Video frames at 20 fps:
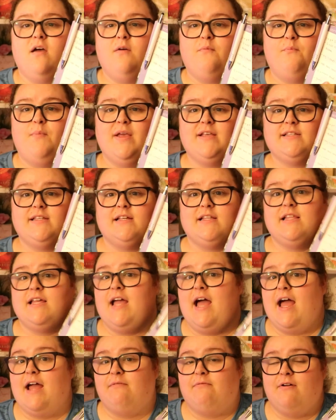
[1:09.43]
basically,
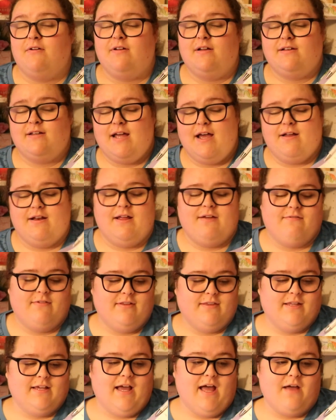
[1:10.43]
I wrote down
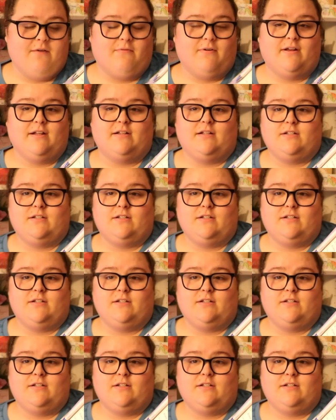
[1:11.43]
everything I wanted